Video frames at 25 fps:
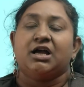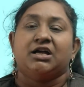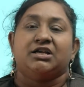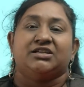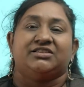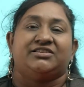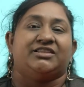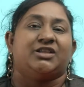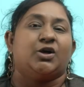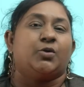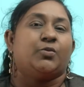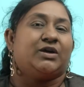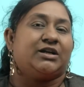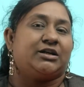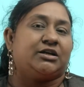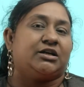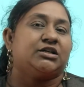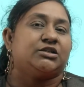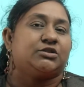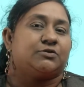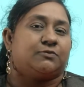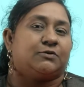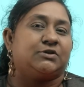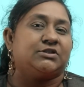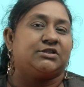So the
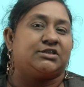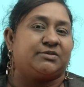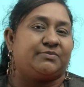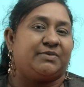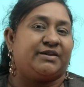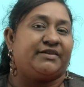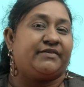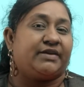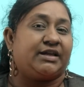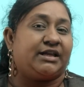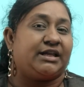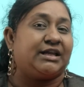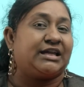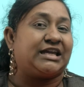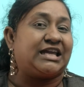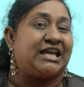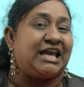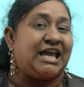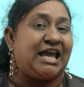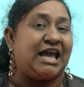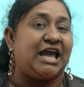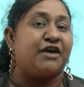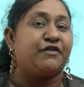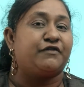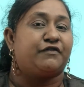witness wants to be very
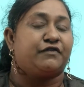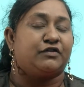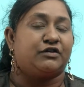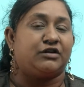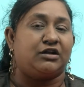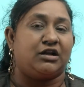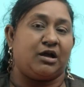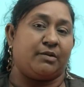careful